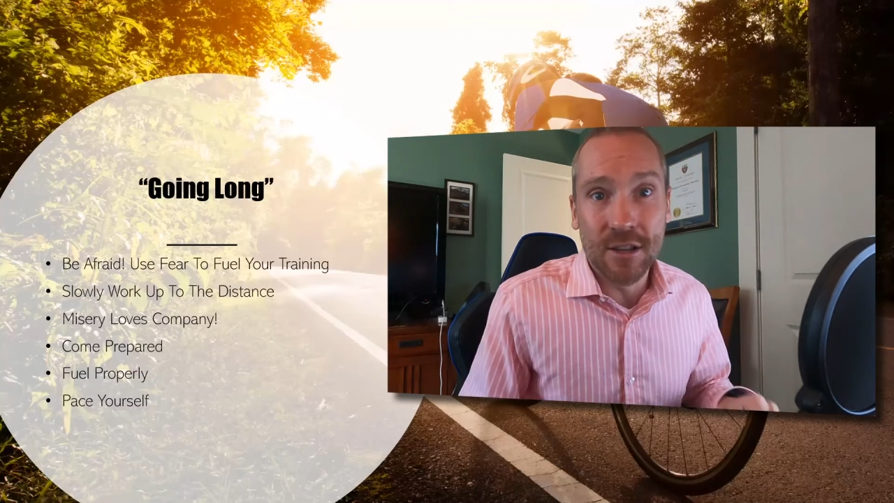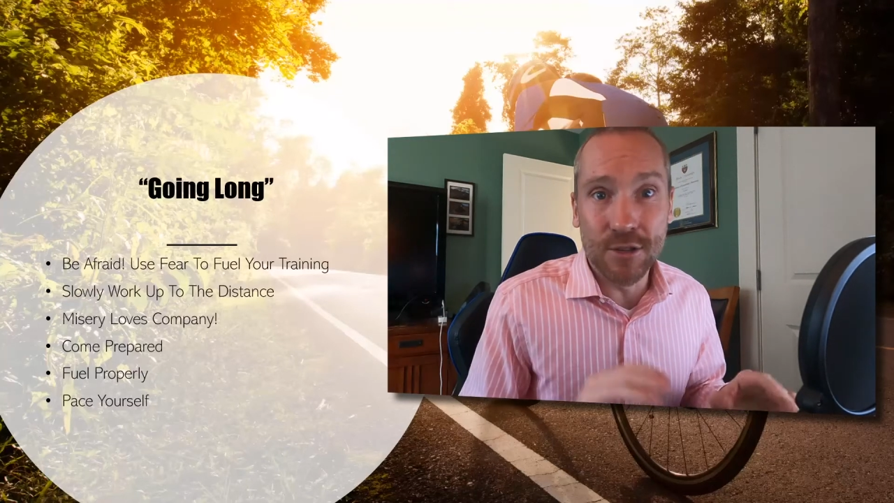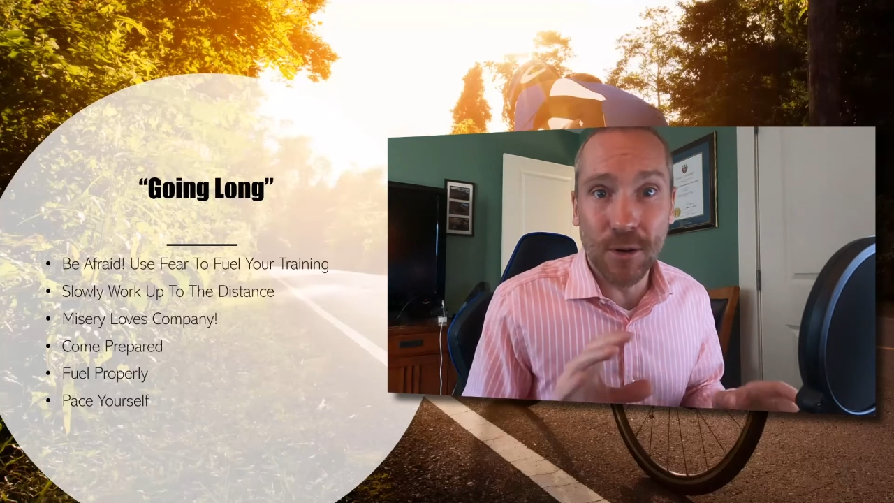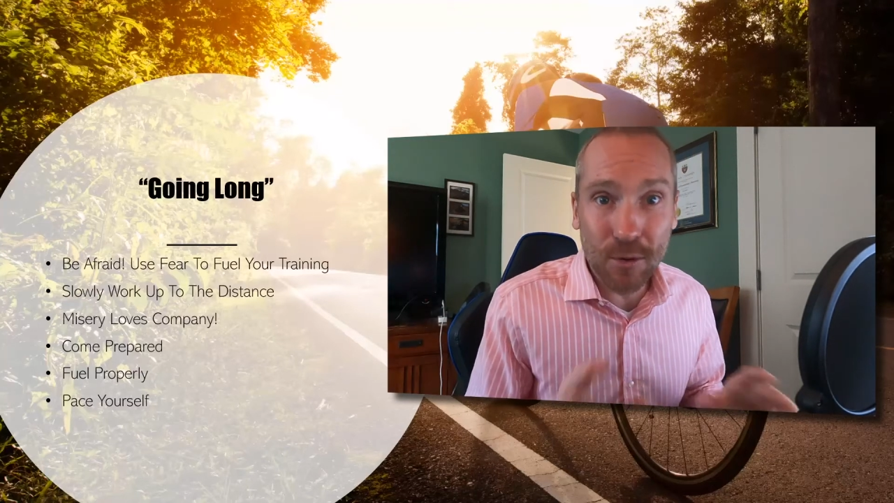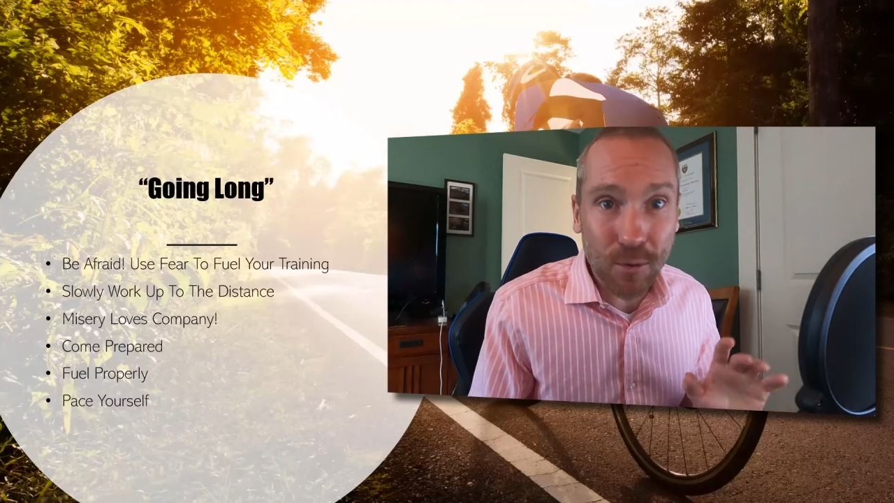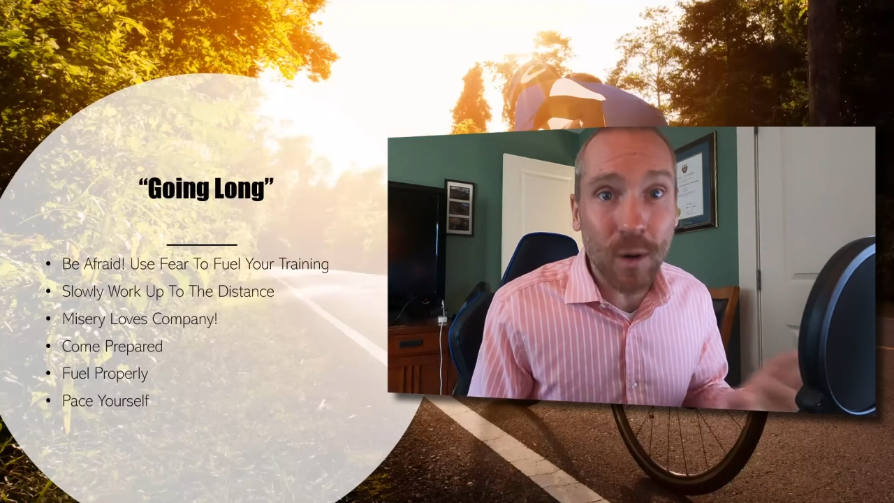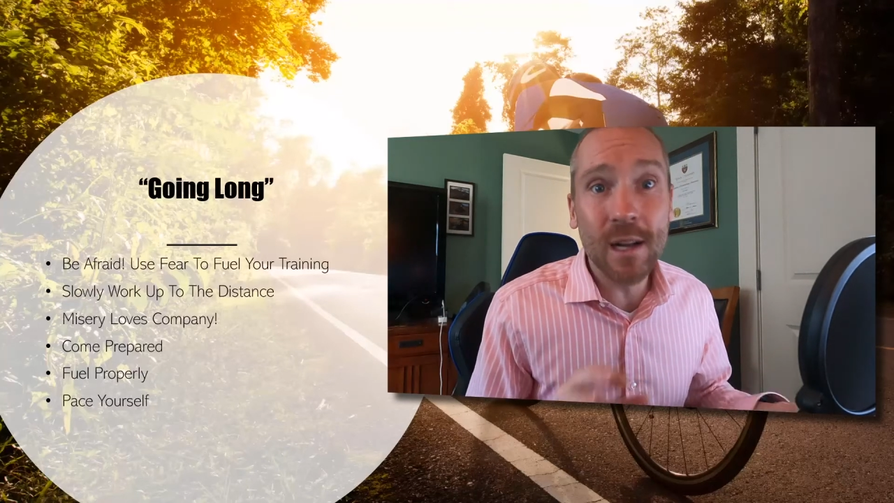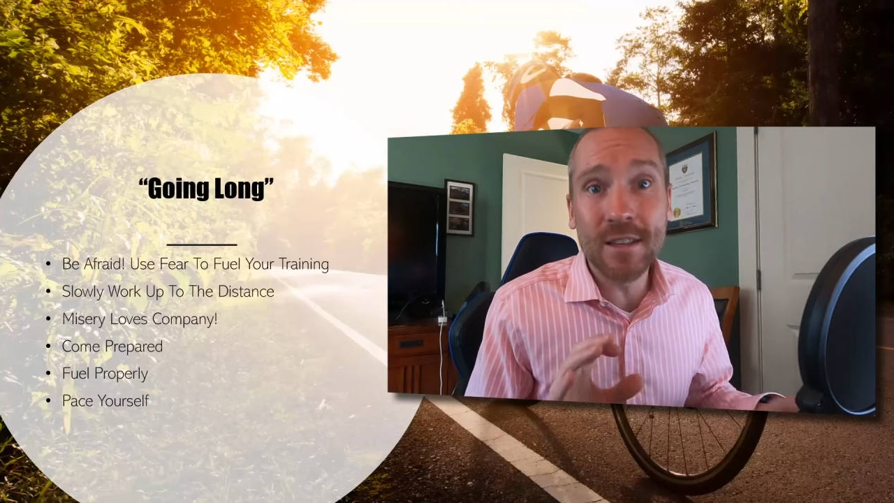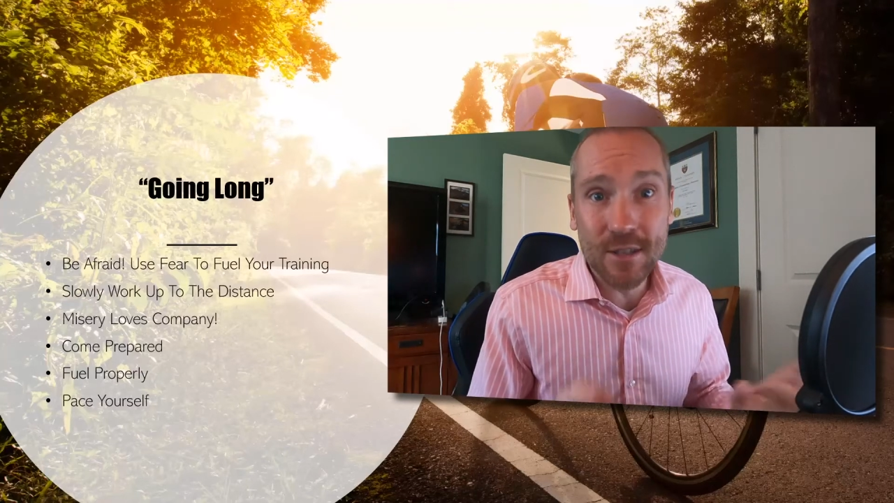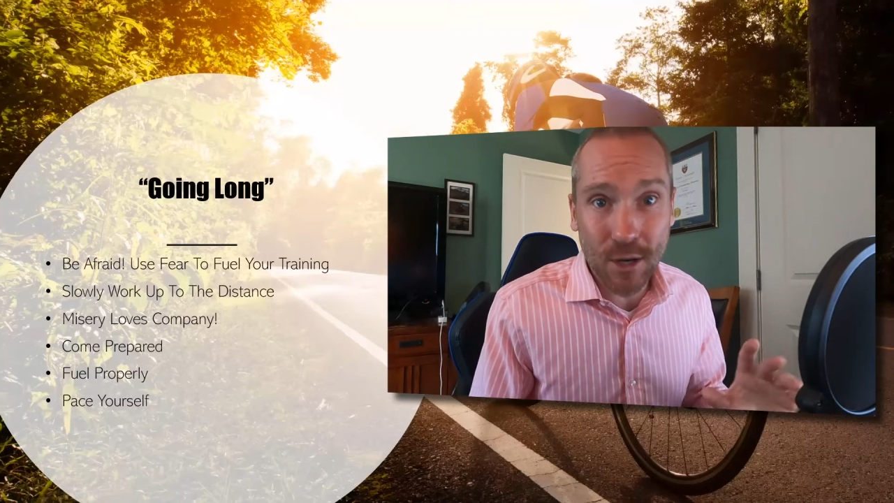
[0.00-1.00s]
Zone
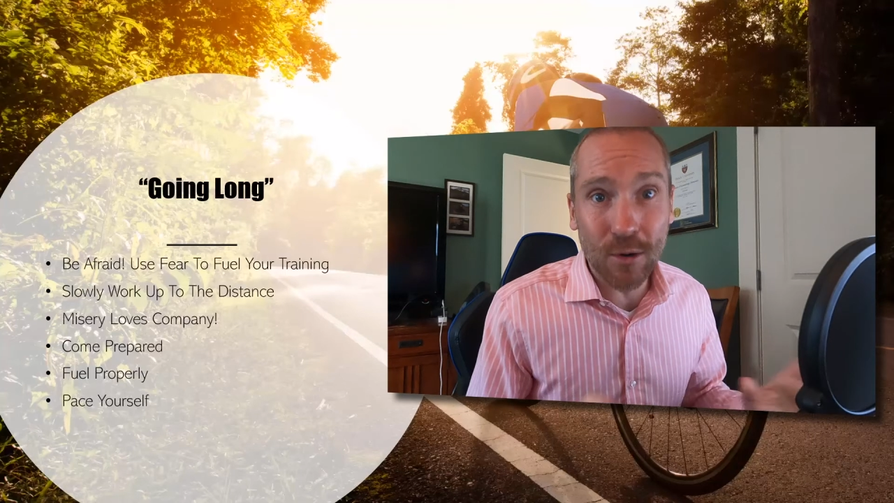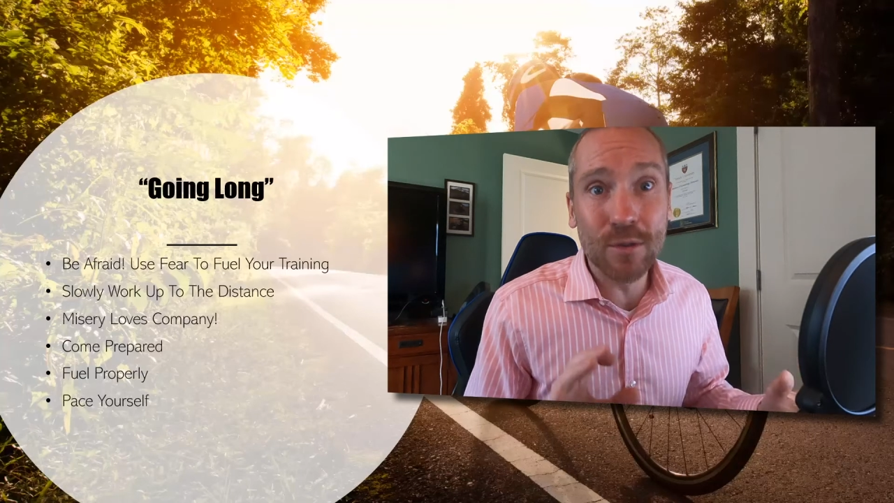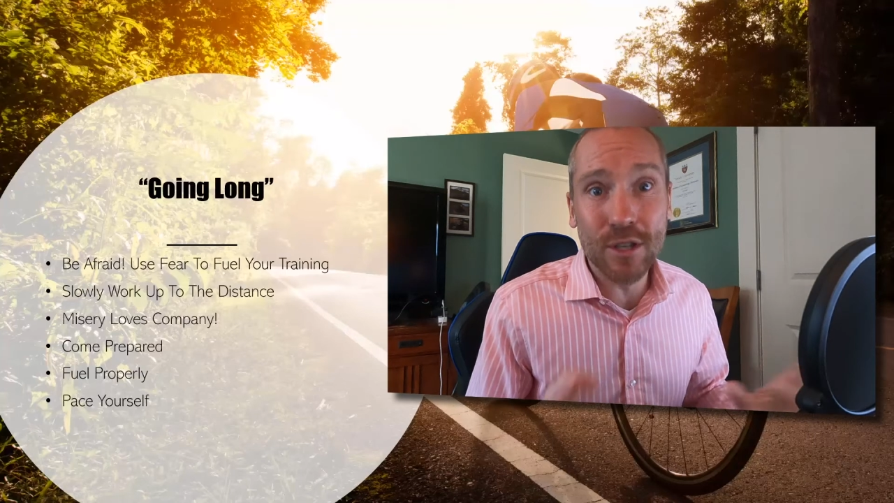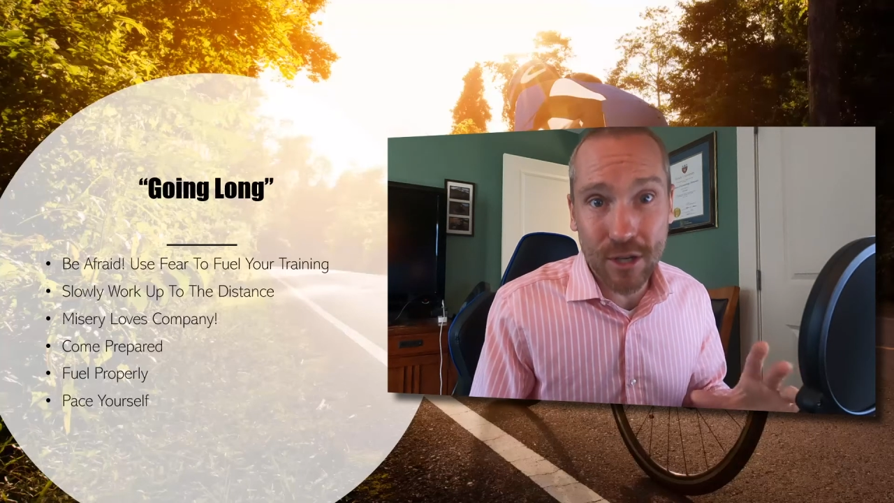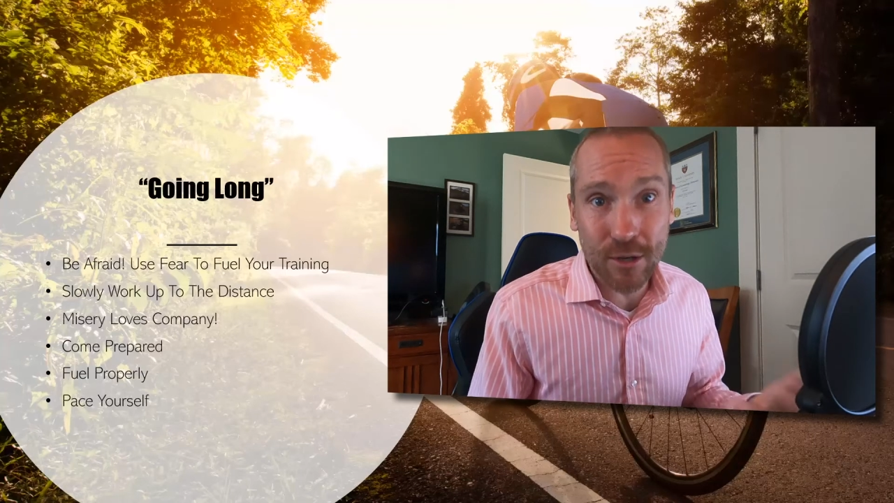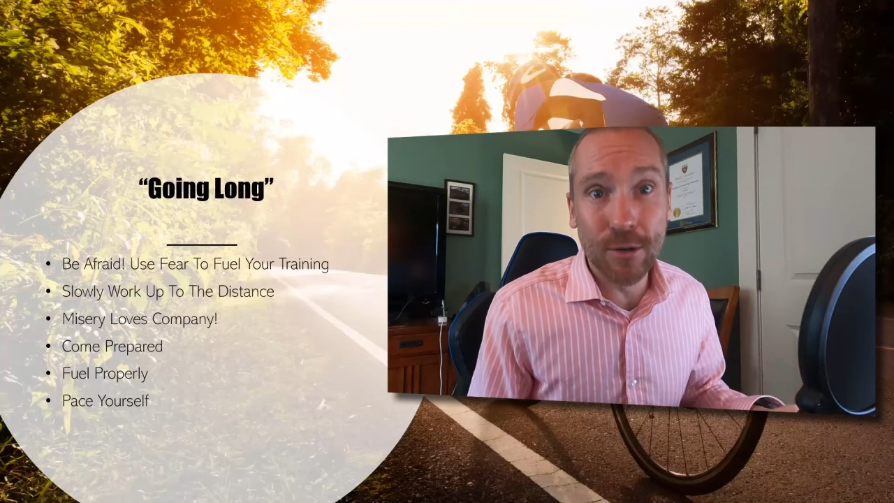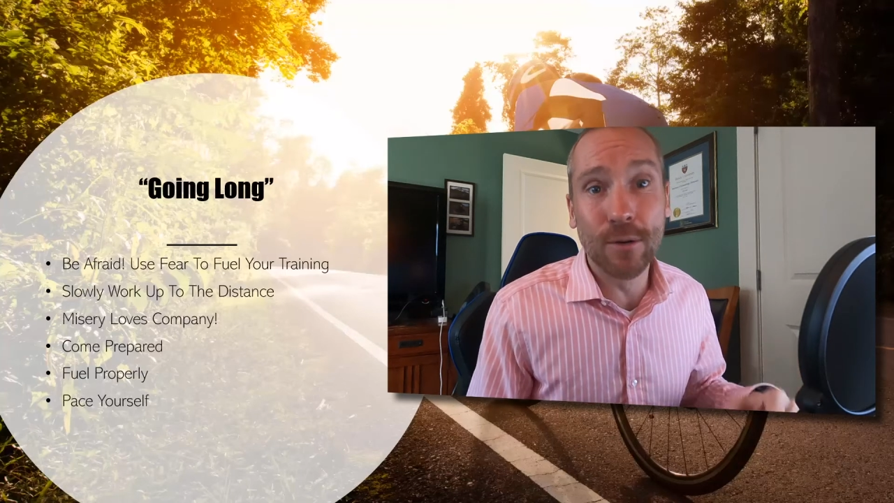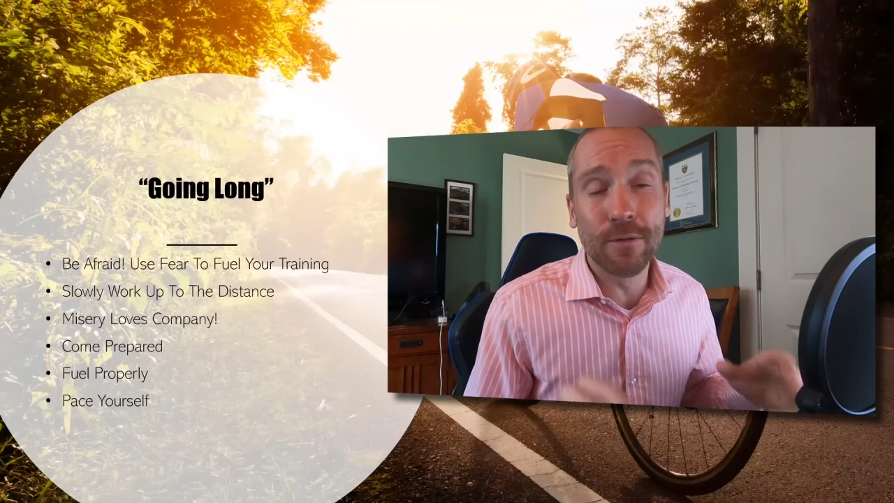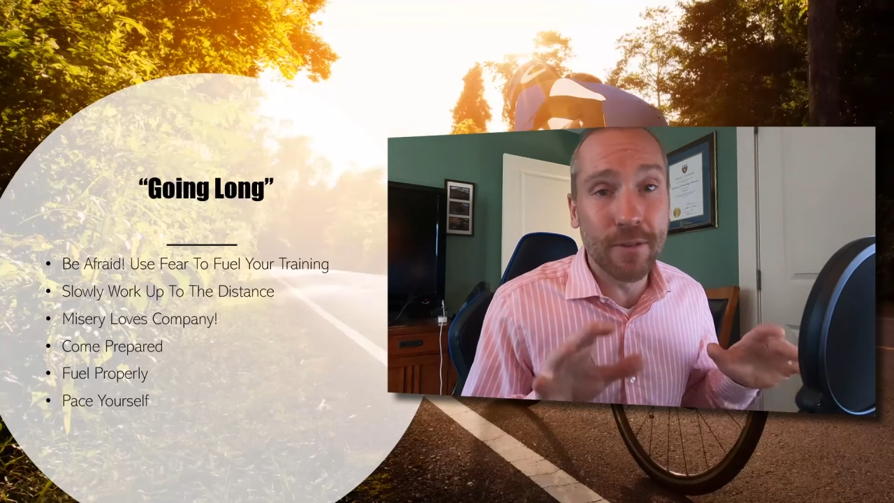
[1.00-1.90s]
1, Zone 2,